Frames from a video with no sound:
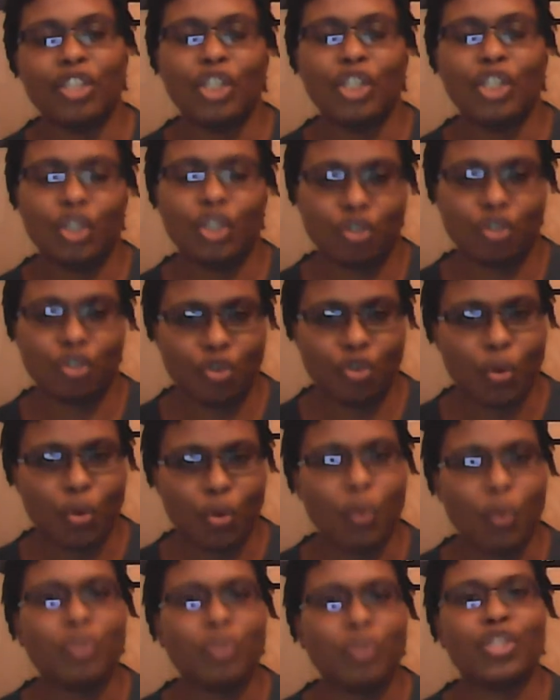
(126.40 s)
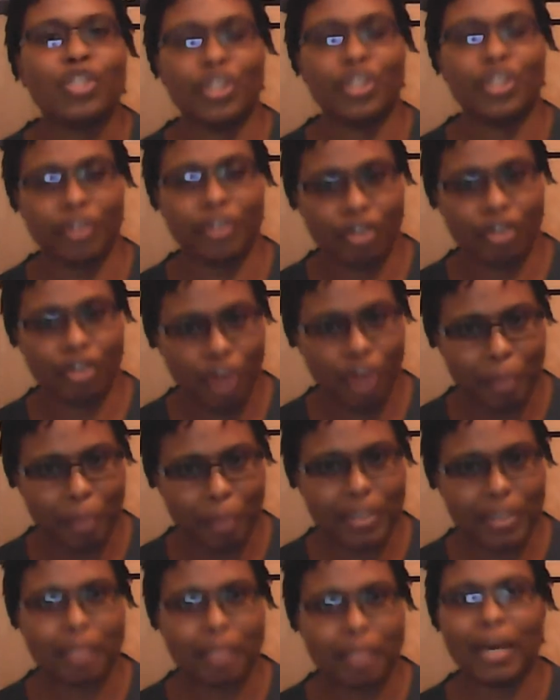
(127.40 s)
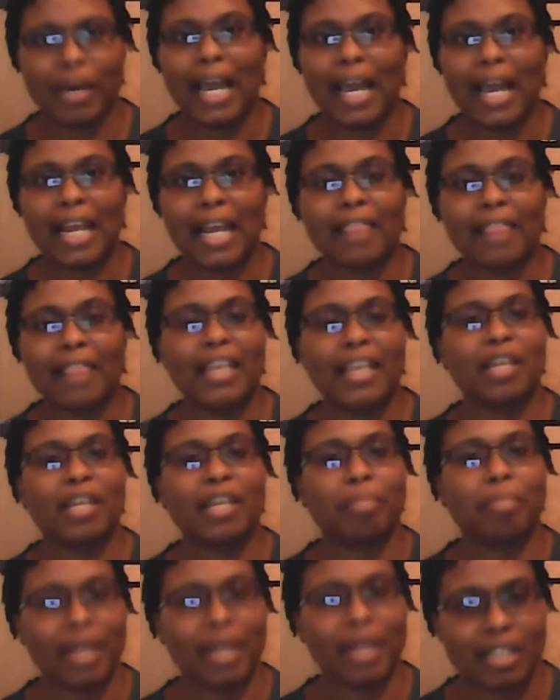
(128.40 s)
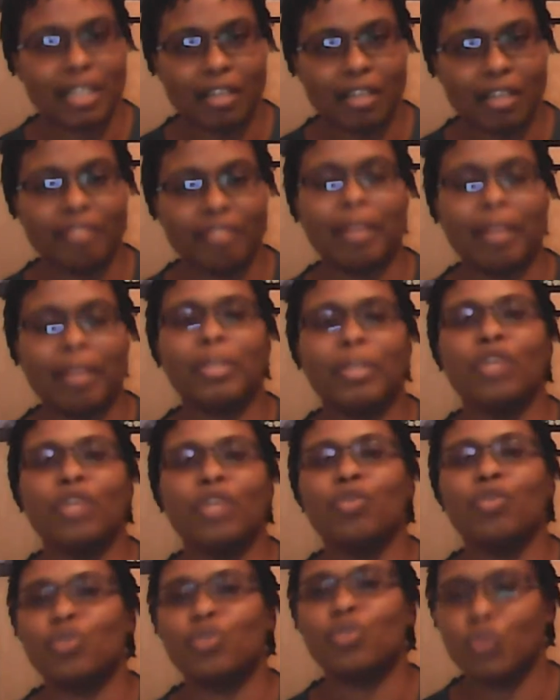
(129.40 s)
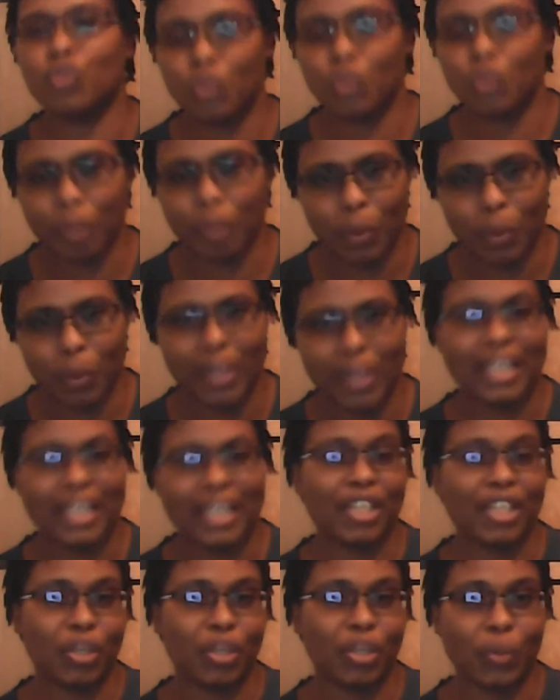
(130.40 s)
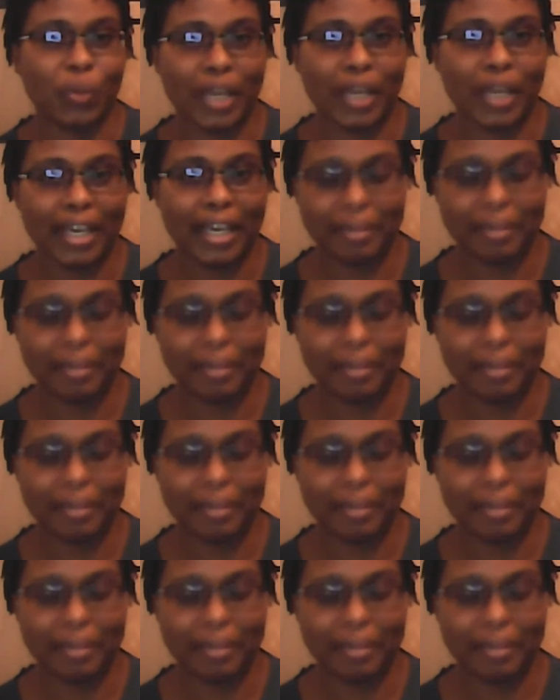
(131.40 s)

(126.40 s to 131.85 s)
to grow certain crops, but anything in the brassical family grows super well in the UK.